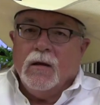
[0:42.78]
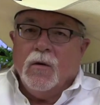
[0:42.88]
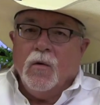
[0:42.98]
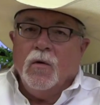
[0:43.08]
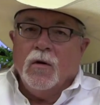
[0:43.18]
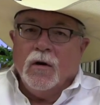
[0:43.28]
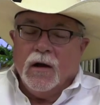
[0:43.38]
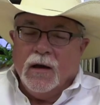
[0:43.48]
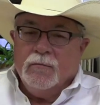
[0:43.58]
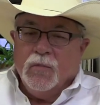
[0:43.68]
or
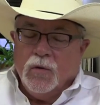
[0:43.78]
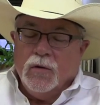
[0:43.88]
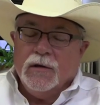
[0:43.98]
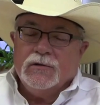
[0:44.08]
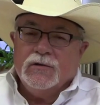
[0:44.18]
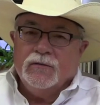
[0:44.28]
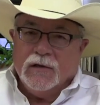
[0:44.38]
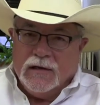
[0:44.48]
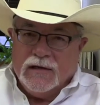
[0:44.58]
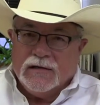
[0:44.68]
a bull that you've
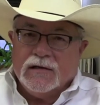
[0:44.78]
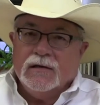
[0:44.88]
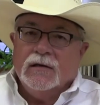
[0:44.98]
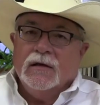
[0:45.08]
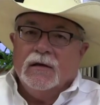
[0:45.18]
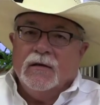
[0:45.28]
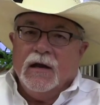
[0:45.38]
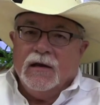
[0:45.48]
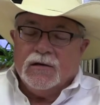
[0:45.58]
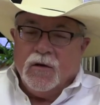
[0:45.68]
leased
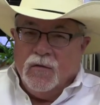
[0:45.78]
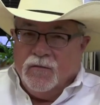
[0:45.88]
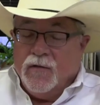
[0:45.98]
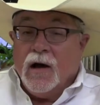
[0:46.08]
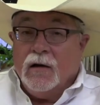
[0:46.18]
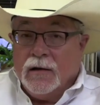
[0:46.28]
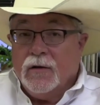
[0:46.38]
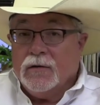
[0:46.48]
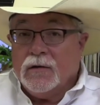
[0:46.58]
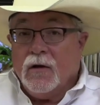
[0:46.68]
that is on file
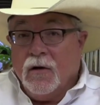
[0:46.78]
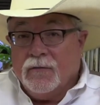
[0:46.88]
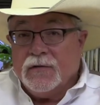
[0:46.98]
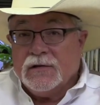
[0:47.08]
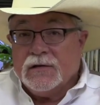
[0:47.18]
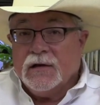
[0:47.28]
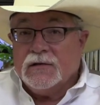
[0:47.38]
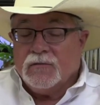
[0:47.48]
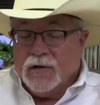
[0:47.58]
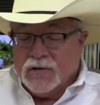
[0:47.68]
here at the office
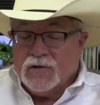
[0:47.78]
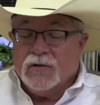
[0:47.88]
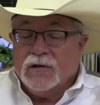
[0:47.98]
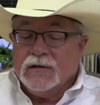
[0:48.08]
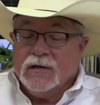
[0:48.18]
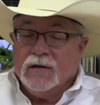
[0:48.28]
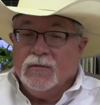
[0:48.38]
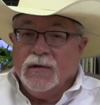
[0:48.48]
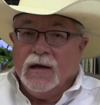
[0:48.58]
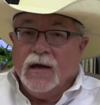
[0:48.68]
that's registered at
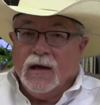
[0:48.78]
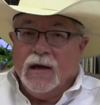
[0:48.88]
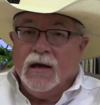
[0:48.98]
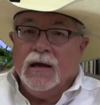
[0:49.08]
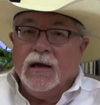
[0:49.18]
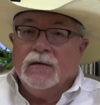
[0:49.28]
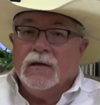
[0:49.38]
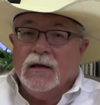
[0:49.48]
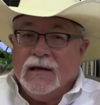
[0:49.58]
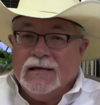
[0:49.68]
TLBAA, and the
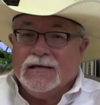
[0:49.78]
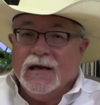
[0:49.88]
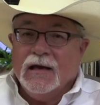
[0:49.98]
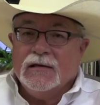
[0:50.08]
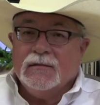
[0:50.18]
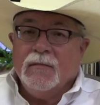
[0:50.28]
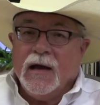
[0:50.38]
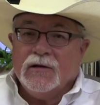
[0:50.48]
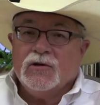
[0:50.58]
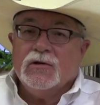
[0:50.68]
lease dates
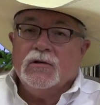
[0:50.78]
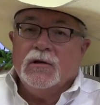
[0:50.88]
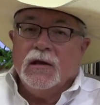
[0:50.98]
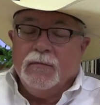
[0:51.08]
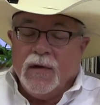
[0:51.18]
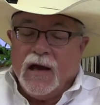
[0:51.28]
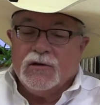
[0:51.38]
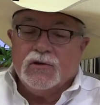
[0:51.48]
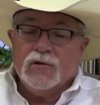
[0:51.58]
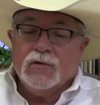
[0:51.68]
match the
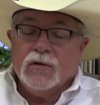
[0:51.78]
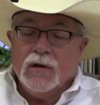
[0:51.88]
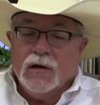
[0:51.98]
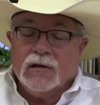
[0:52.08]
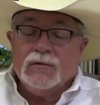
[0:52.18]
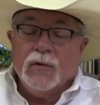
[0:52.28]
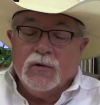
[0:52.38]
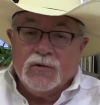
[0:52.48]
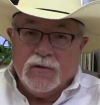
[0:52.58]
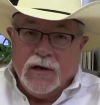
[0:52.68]
pasture
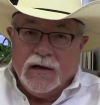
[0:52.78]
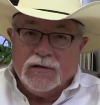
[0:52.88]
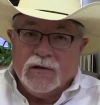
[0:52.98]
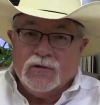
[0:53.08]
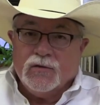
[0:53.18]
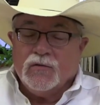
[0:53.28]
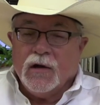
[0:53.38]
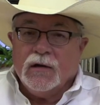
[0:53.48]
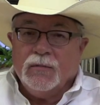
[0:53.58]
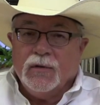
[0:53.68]
exposure dates that you're
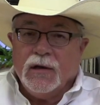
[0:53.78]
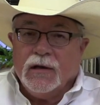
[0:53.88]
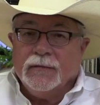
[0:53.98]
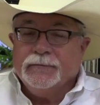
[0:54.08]
trying to put in.